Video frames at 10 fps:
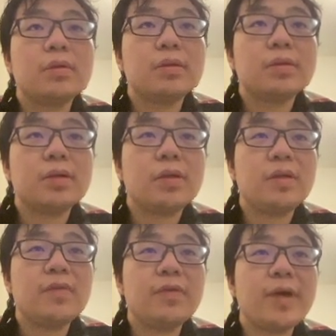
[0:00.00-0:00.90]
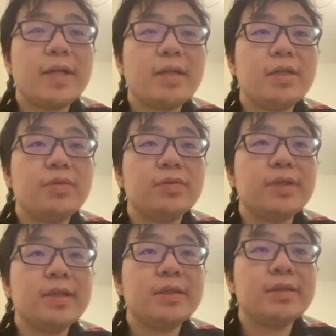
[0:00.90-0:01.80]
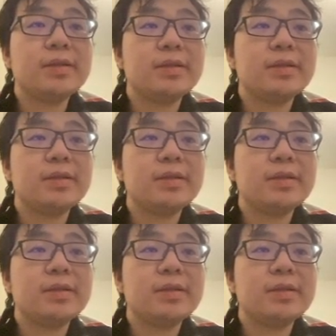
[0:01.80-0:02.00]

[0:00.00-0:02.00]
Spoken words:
So if you actually do this,